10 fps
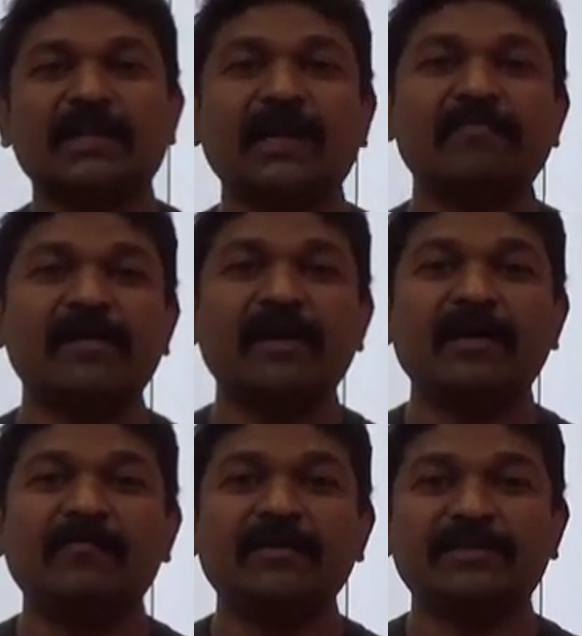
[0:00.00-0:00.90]
highway
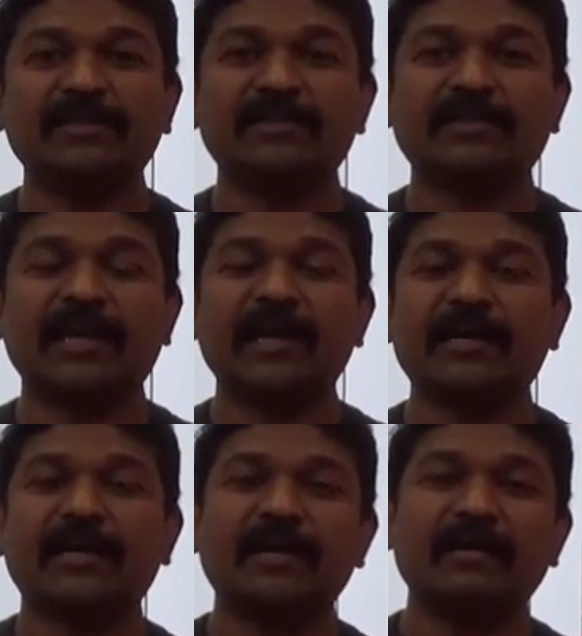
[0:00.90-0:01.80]
which is
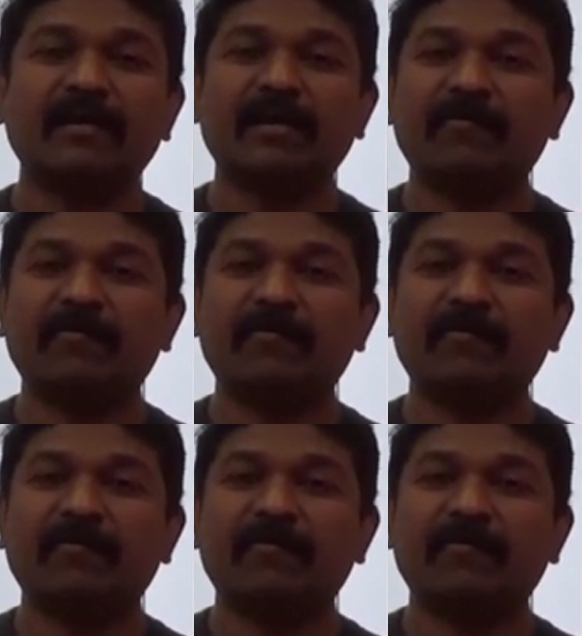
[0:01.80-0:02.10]
connecting